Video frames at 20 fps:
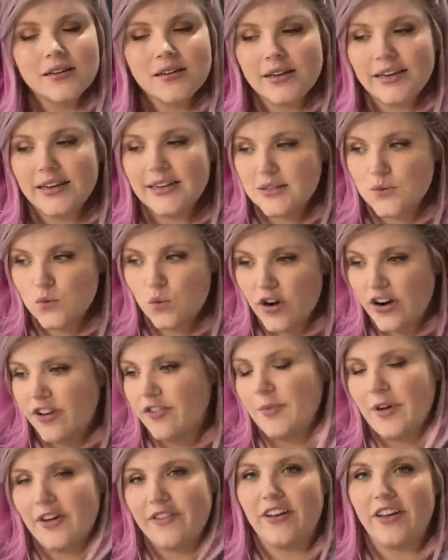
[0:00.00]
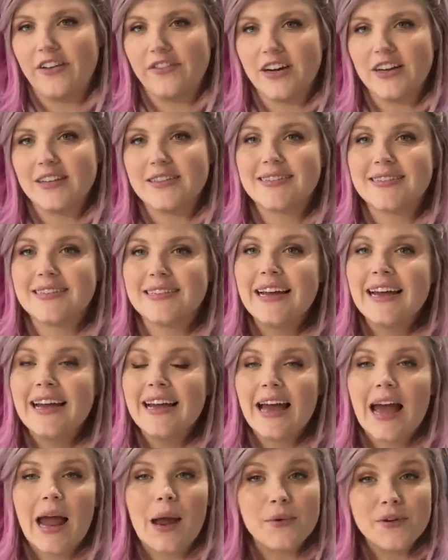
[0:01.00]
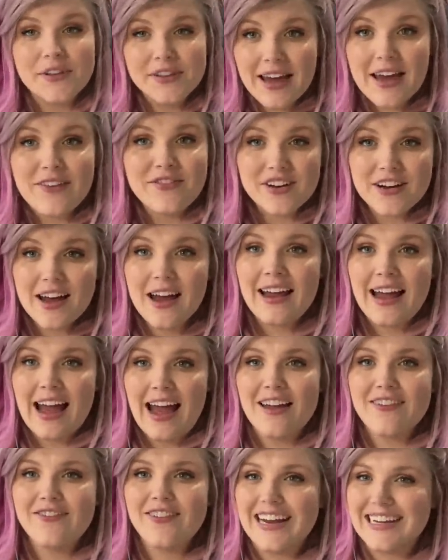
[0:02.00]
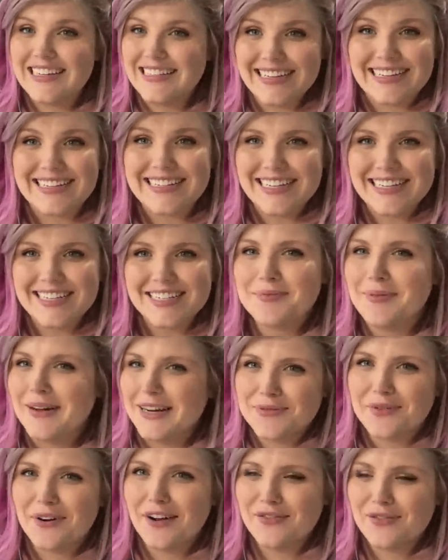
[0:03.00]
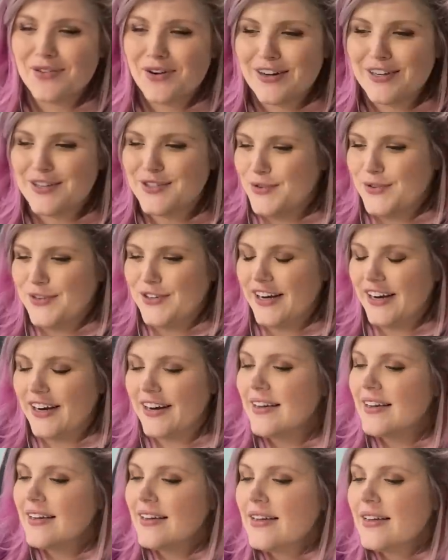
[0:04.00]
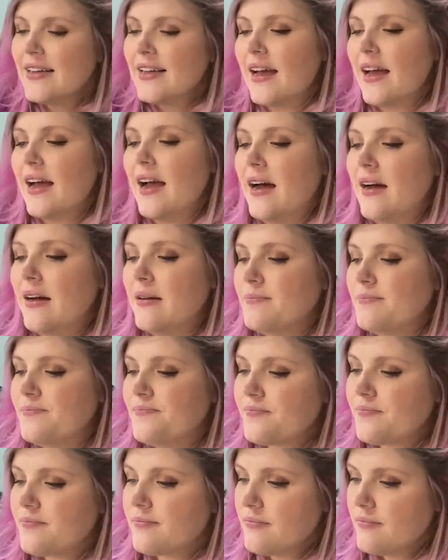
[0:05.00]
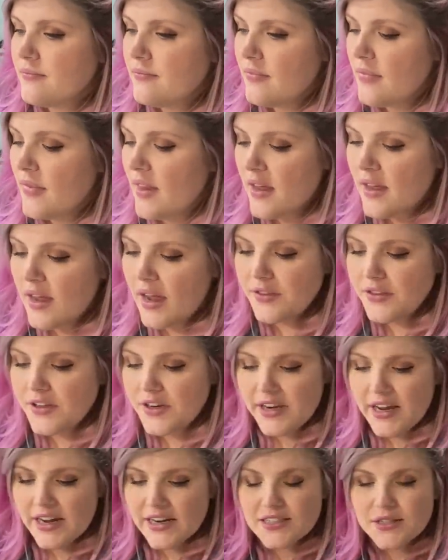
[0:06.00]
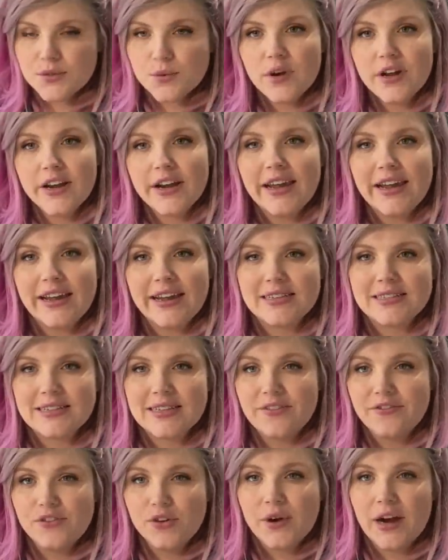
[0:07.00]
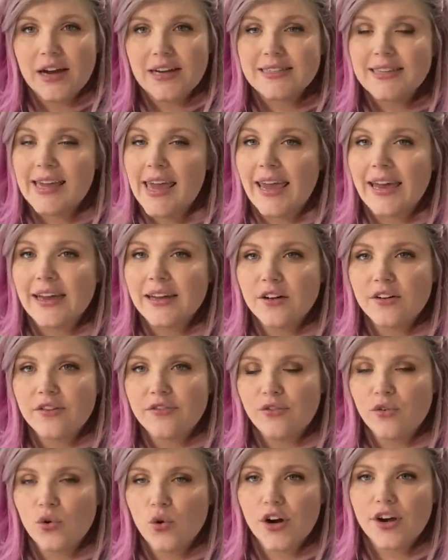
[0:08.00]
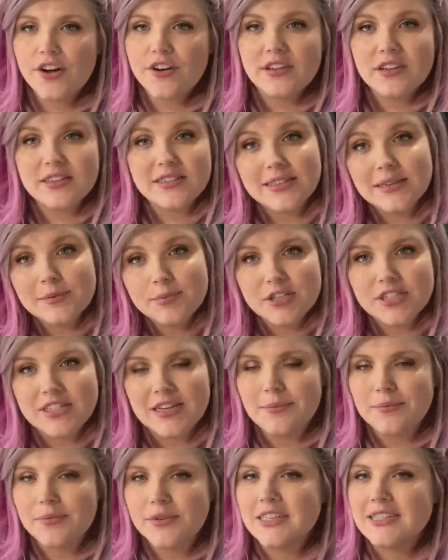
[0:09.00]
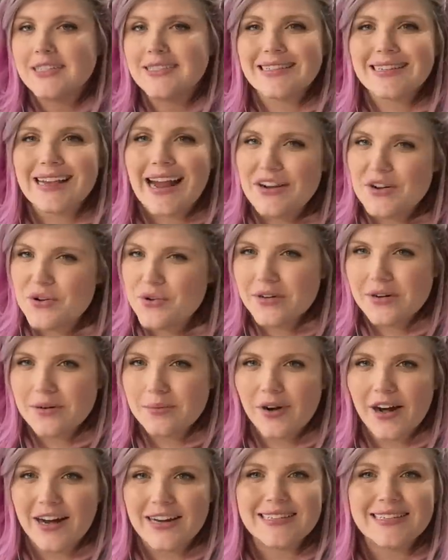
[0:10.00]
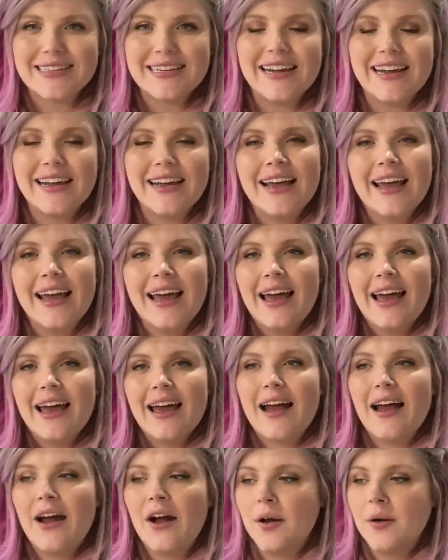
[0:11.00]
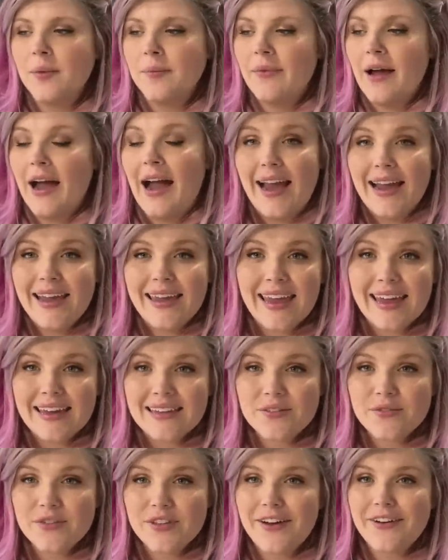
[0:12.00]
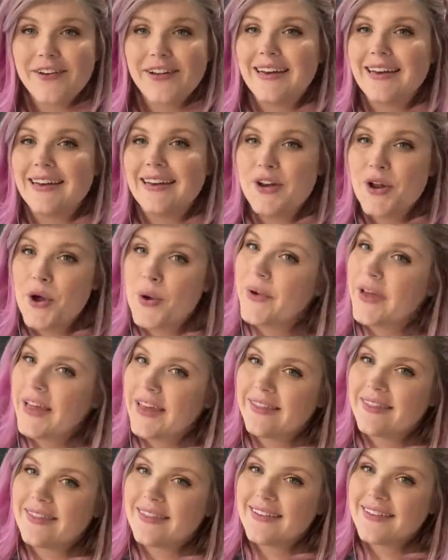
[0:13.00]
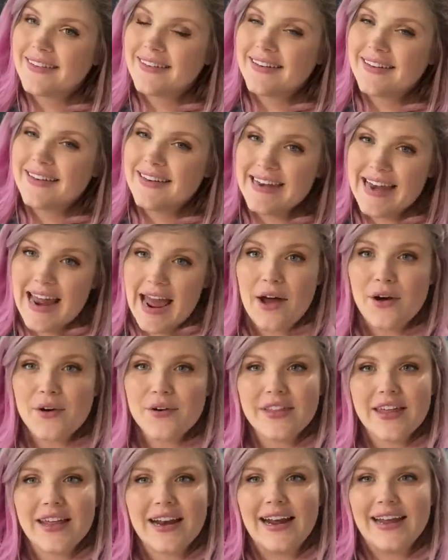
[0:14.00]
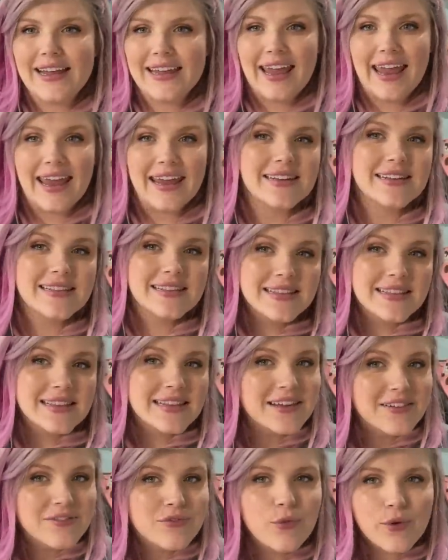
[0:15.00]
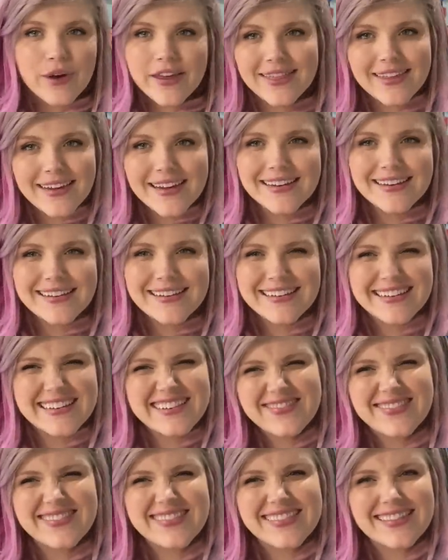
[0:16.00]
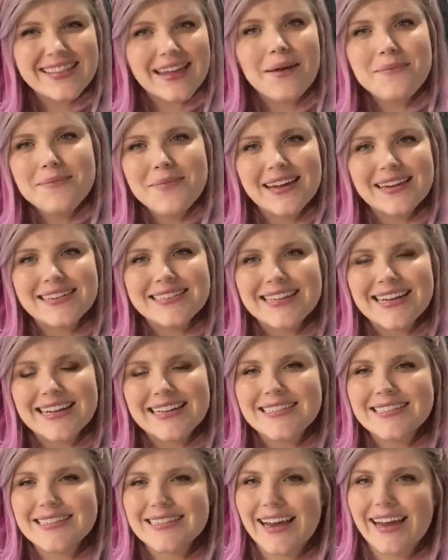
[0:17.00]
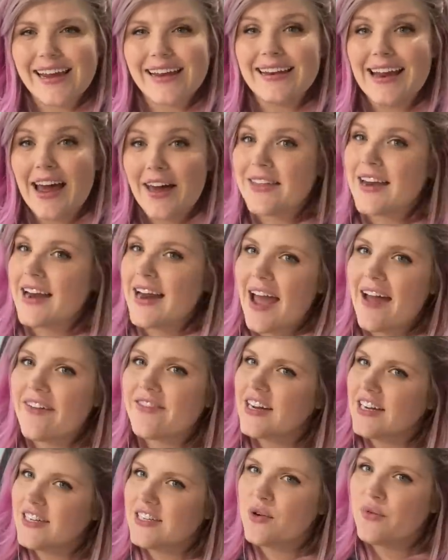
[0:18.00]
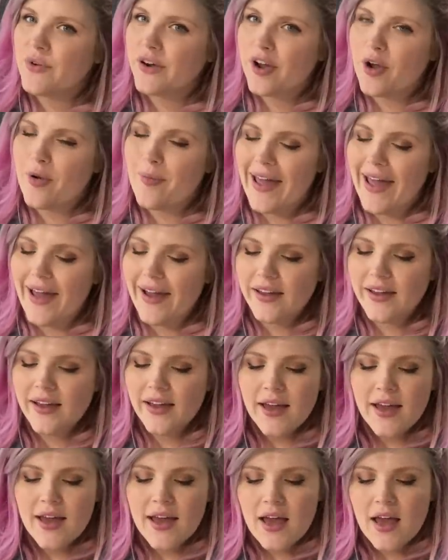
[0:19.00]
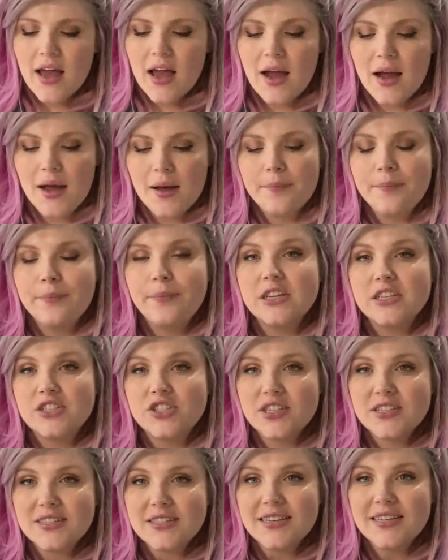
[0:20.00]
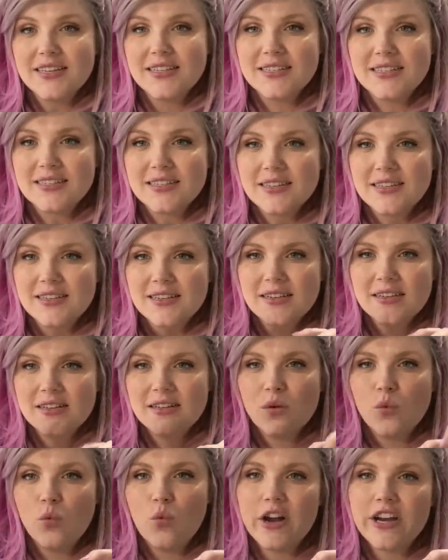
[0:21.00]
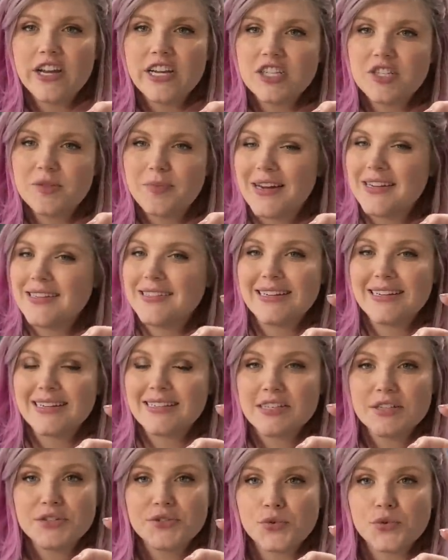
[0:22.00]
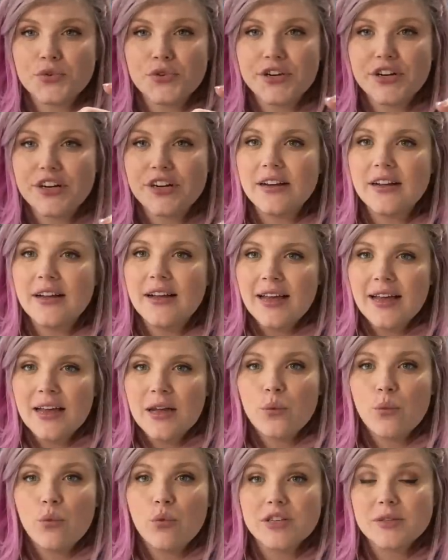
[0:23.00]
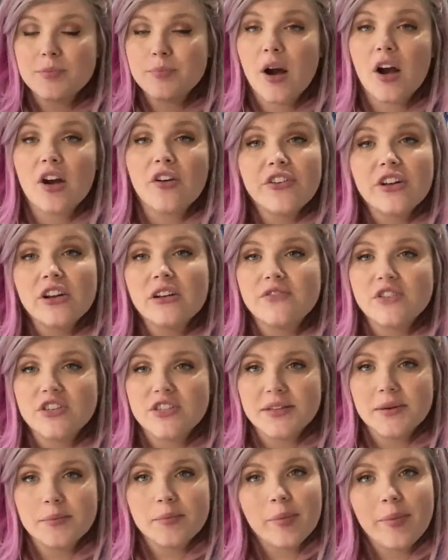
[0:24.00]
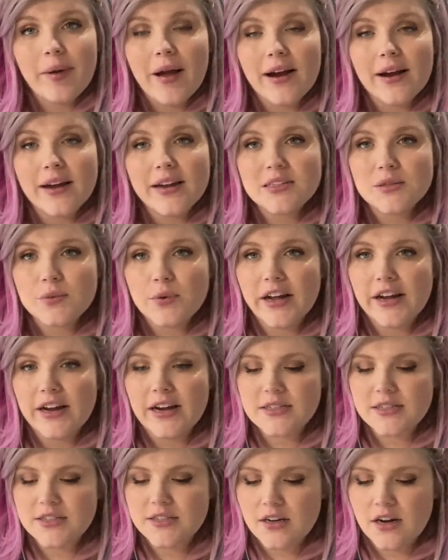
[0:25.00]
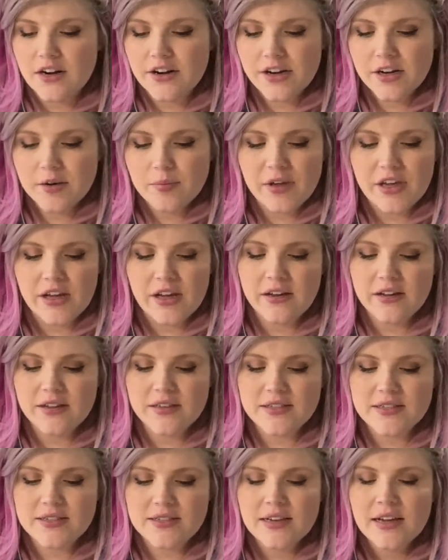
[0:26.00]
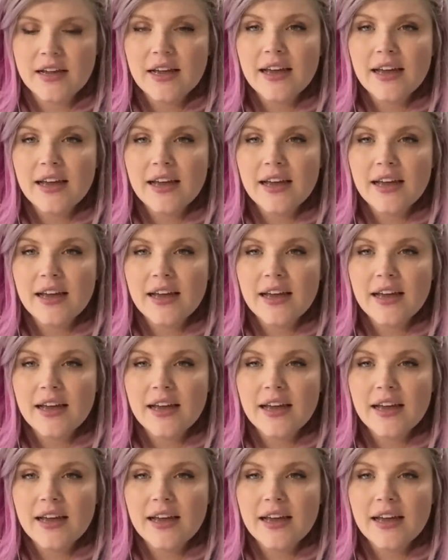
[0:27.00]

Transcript: is one of my favorites. I will never not have a 6-inch by 24-inch ruler. And the next one is, if you guys can't afford the zipper templates, I know they're pricey. I can't live without it, knowing now that I can live with it, if that makes sense. Like, now that I have it, I don't wanna go back. But just this 1-inch by 6-inch ruler was perfect for zipper pockets when I got started because